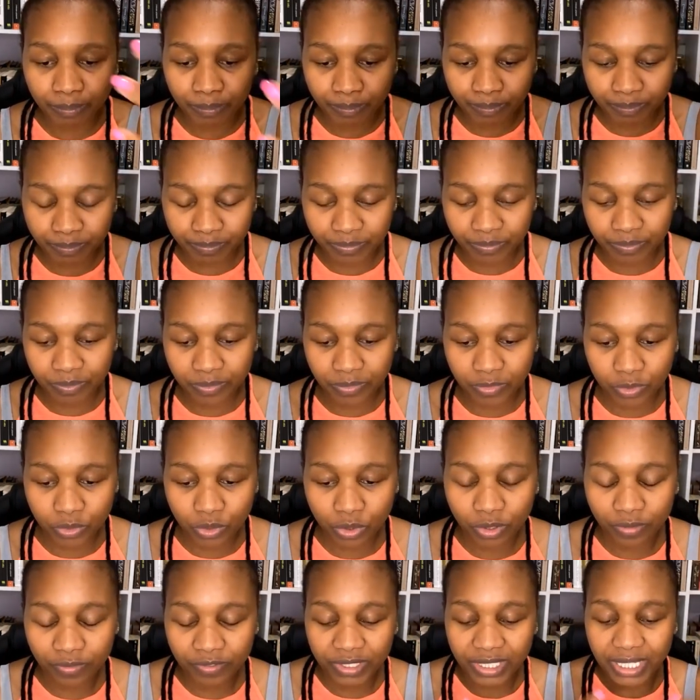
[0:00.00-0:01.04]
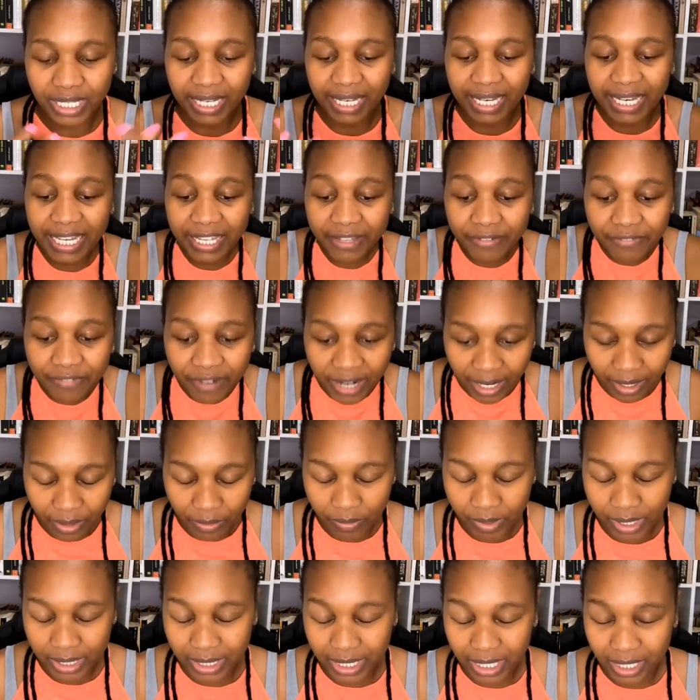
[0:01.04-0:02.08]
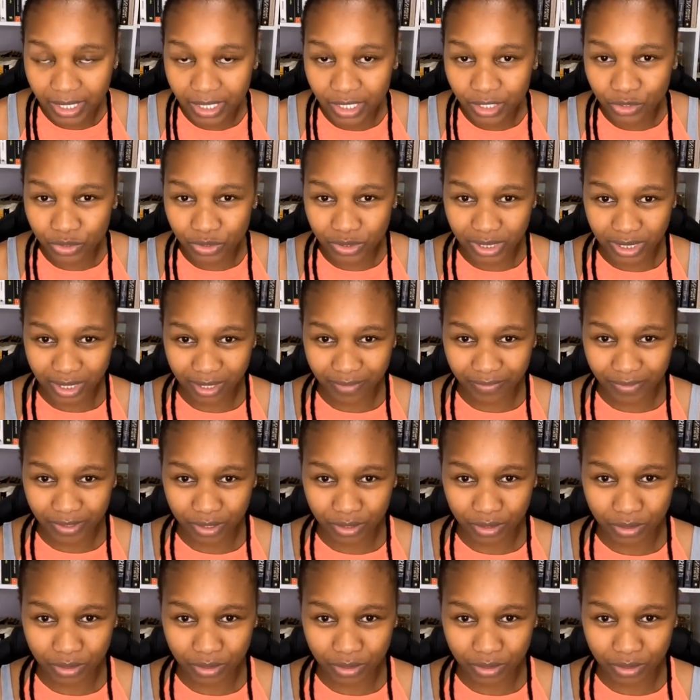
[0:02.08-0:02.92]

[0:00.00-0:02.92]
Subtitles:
sort of deliver what they need to deliver to you.